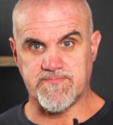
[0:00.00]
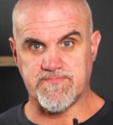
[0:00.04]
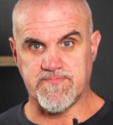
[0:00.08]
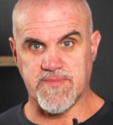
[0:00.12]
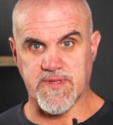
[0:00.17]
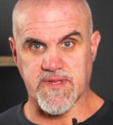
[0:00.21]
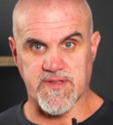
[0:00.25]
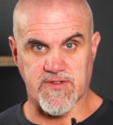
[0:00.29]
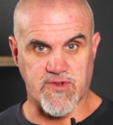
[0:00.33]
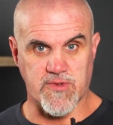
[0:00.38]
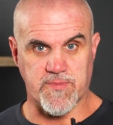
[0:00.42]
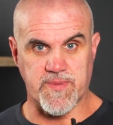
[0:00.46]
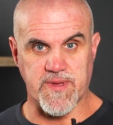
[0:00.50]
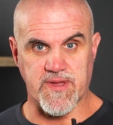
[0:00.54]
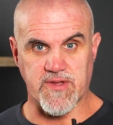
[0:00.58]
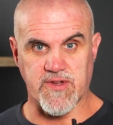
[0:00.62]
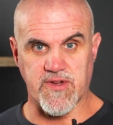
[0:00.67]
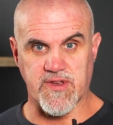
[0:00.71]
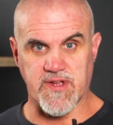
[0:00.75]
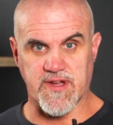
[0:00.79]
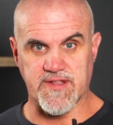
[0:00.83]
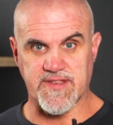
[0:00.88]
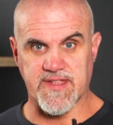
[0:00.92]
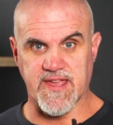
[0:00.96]
It could be a
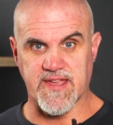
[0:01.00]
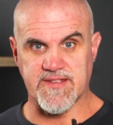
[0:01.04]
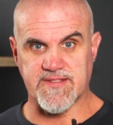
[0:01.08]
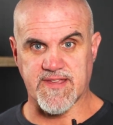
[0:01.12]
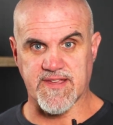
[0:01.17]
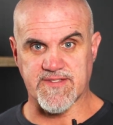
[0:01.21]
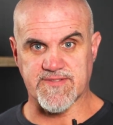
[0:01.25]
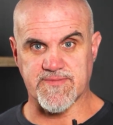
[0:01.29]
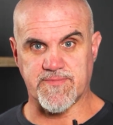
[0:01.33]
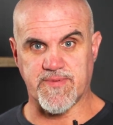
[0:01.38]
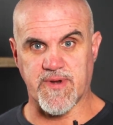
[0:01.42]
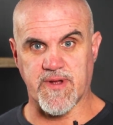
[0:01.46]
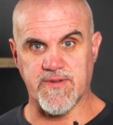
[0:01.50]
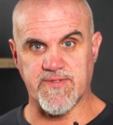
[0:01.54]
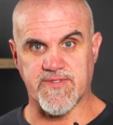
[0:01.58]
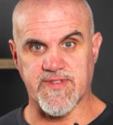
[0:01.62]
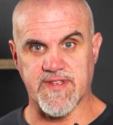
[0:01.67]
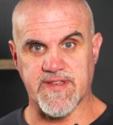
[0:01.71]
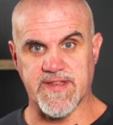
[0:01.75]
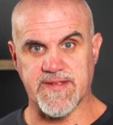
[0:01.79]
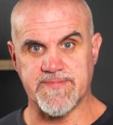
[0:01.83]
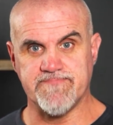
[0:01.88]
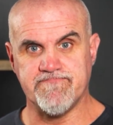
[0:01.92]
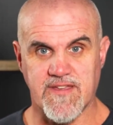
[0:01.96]
good idea to get some
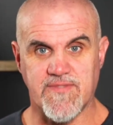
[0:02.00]
protein in.